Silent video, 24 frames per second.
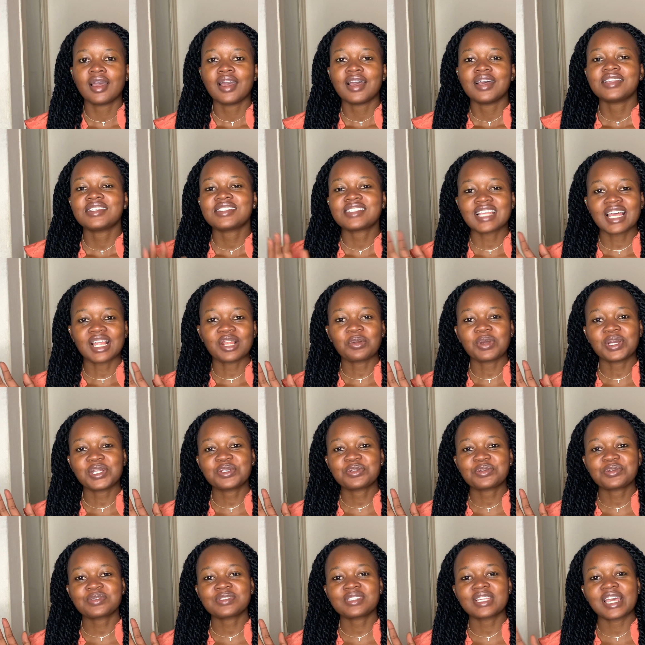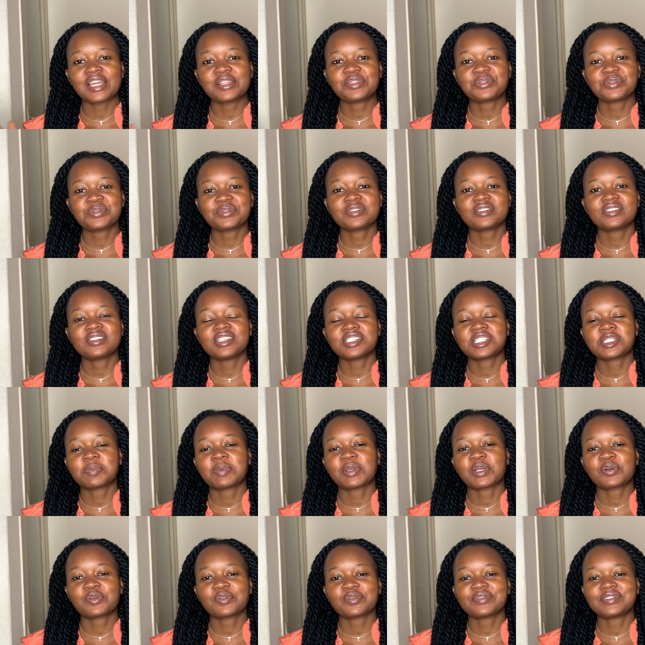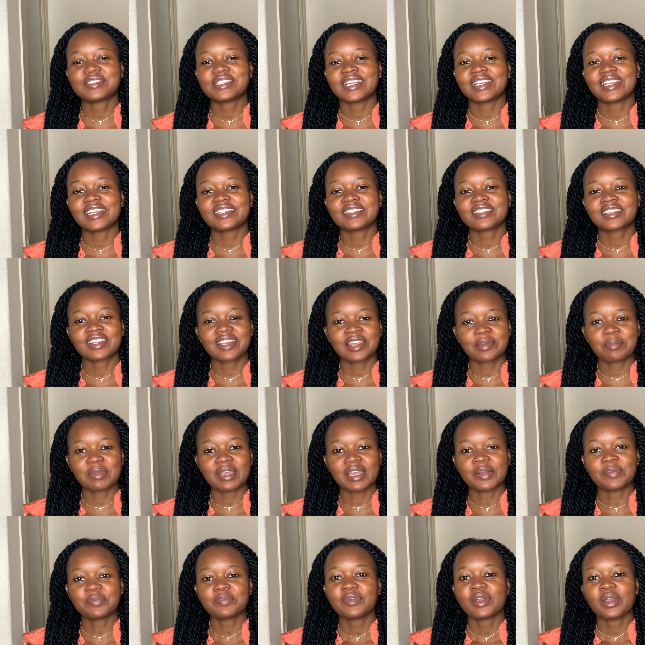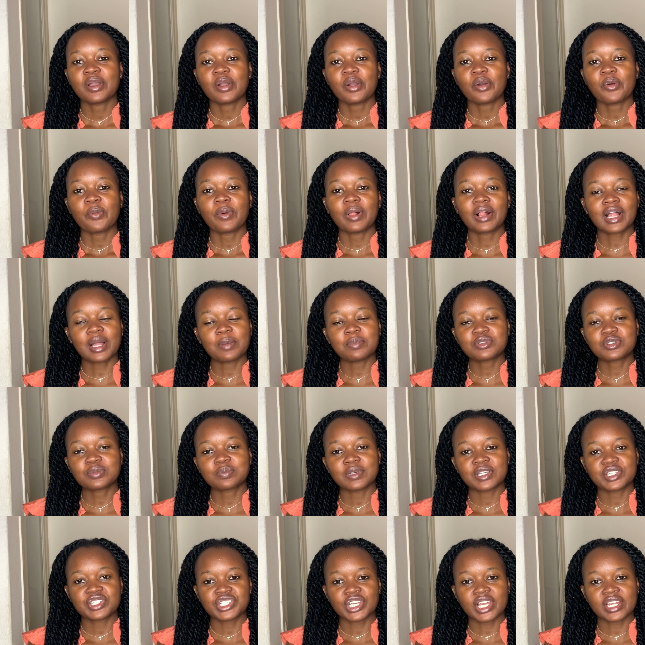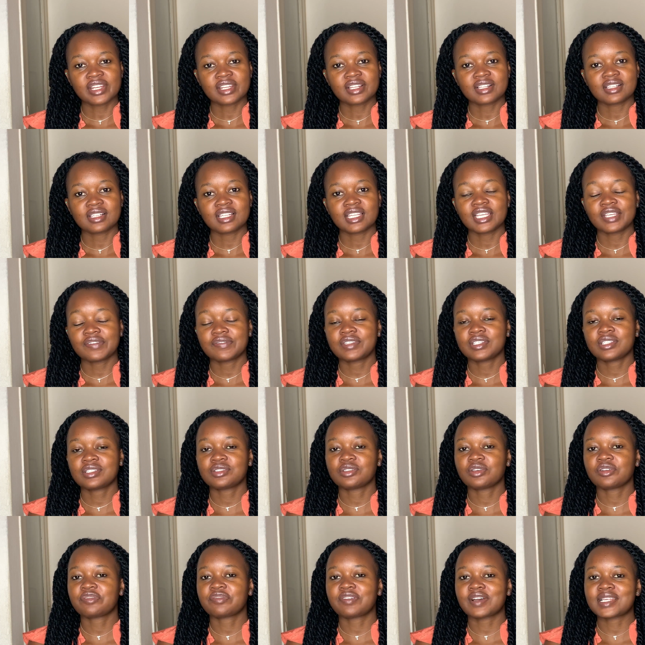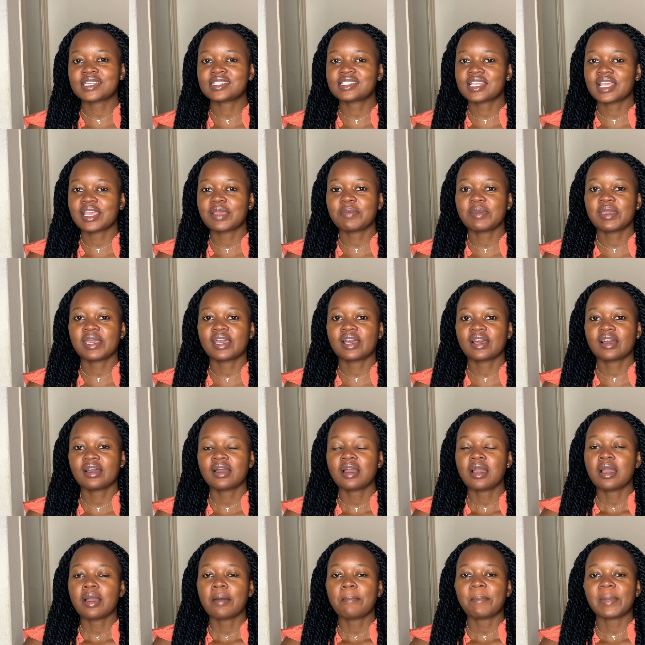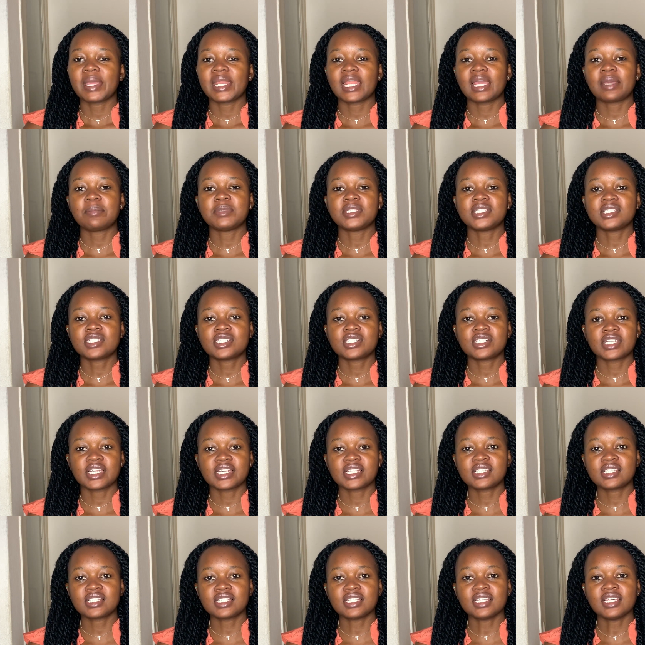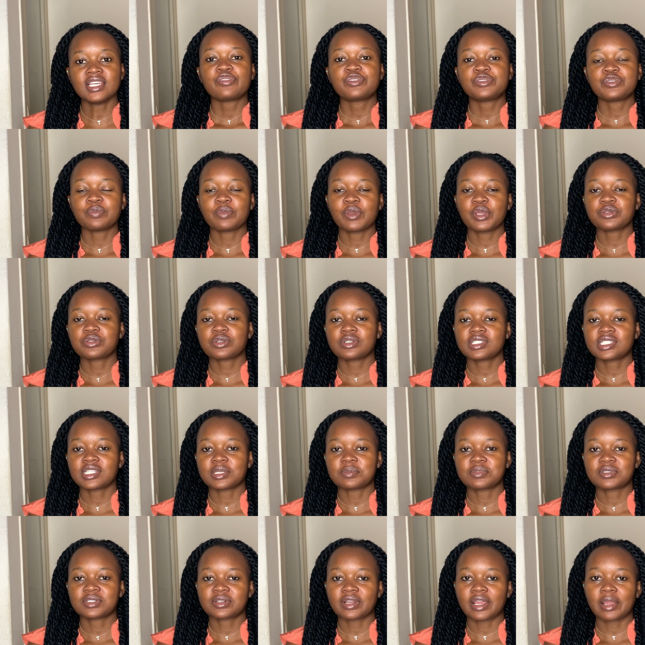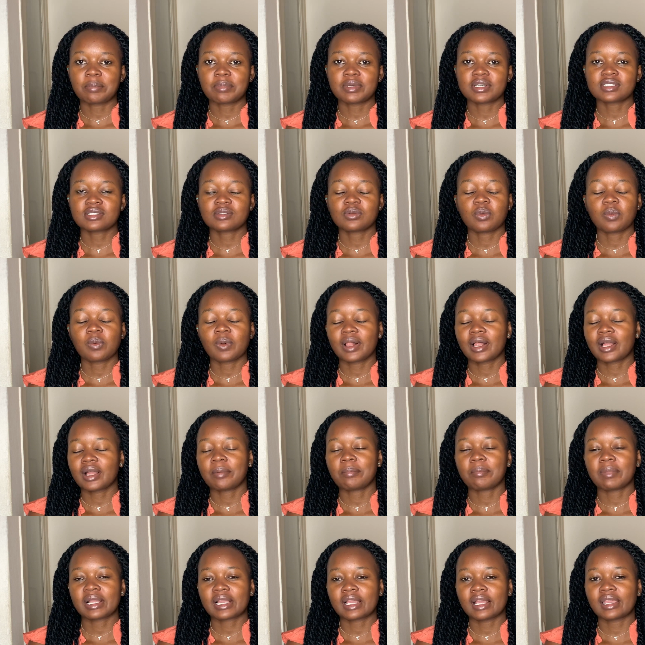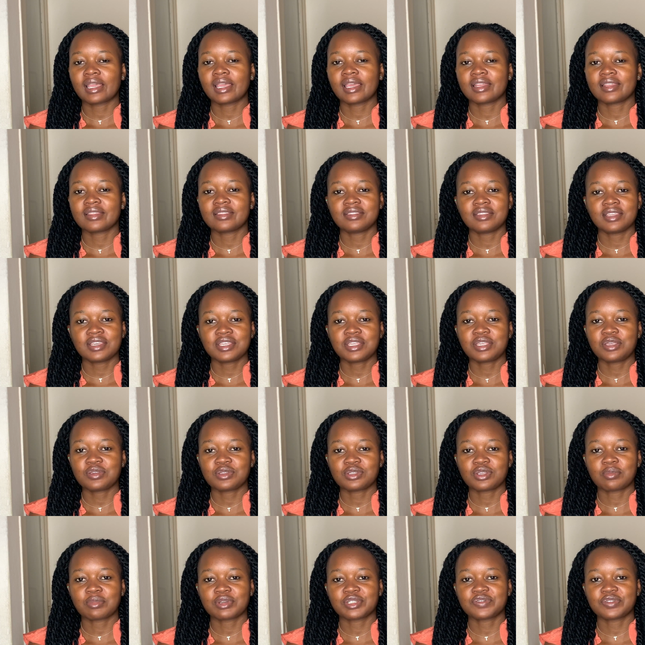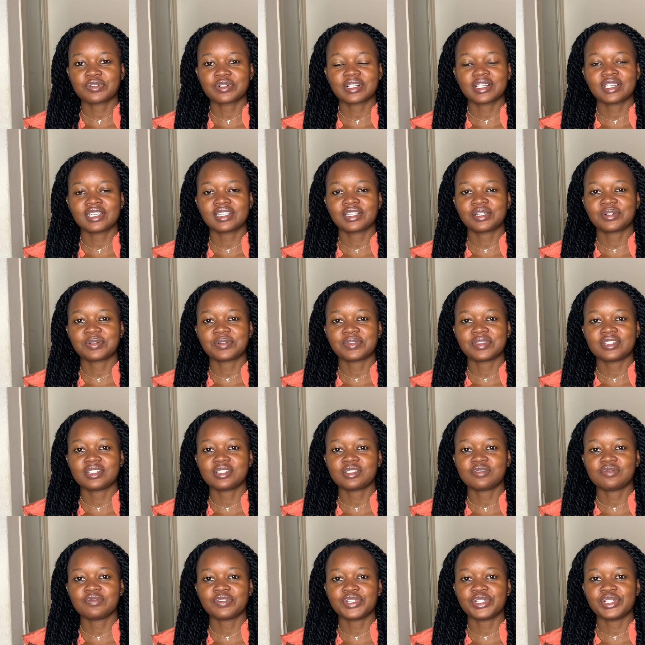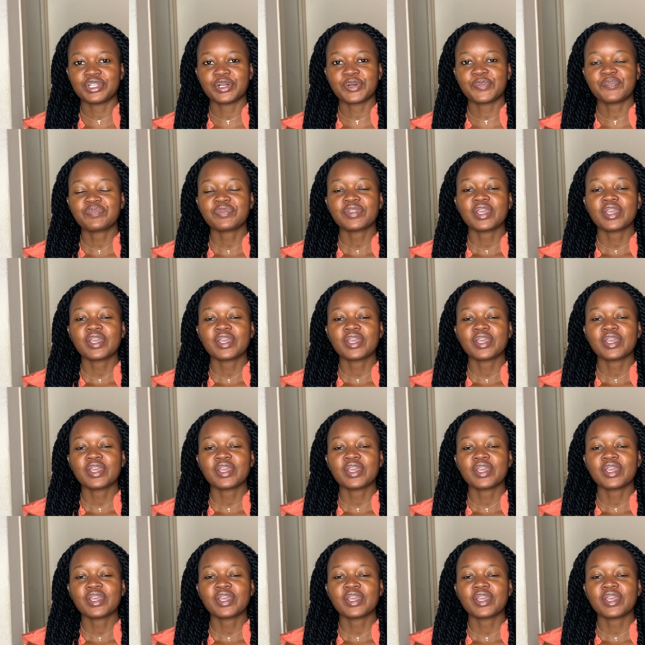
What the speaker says: Salut à tous et à toutes, j'espère que vous allez très bien. Welcome to my channel. If this is your first time here, my name is Tracey. To my usual subscribers, welcome back again. Thank you so much for clicking on this video.